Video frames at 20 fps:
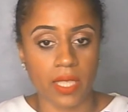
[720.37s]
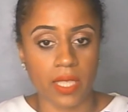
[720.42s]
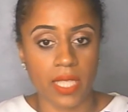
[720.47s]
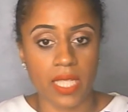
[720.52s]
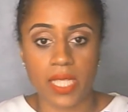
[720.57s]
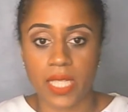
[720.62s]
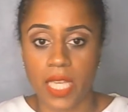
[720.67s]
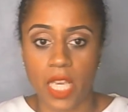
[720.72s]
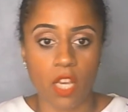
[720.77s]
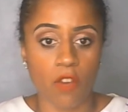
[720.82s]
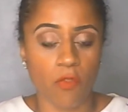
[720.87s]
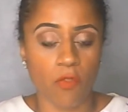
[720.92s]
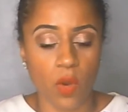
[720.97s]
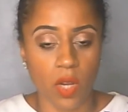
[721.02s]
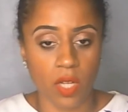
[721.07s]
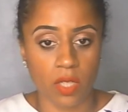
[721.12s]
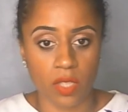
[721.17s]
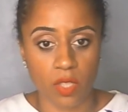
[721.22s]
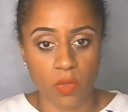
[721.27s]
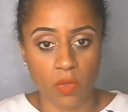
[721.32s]
this King of
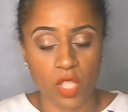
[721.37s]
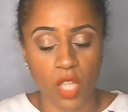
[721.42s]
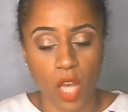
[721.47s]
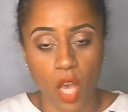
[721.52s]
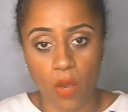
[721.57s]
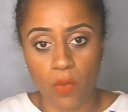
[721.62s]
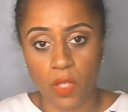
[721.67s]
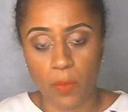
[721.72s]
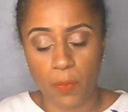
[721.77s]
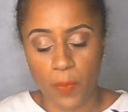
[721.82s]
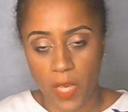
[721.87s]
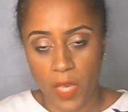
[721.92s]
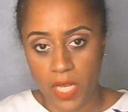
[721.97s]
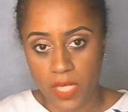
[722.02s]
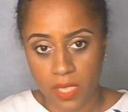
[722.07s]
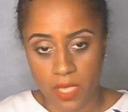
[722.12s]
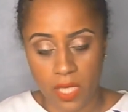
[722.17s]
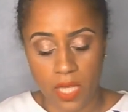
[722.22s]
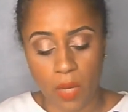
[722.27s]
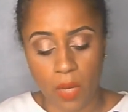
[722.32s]
Wands, was the only
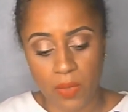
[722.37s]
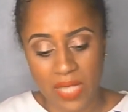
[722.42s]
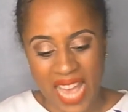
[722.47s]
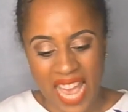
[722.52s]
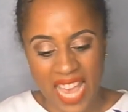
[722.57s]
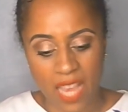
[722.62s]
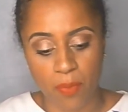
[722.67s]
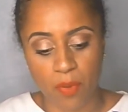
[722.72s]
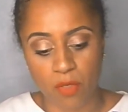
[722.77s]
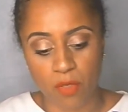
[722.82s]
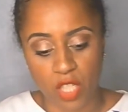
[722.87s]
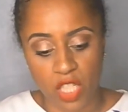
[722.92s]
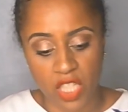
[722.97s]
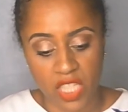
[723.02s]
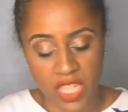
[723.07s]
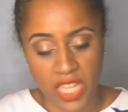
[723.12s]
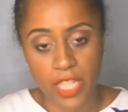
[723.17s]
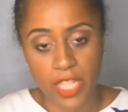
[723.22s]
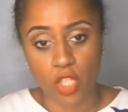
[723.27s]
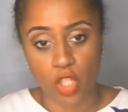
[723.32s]
person that was able to
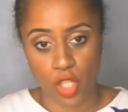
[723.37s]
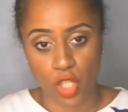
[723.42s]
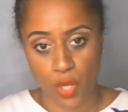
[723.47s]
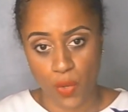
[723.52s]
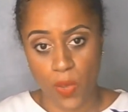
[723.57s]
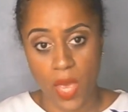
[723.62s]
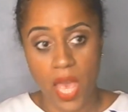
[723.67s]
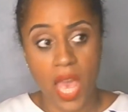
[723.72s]
teach you.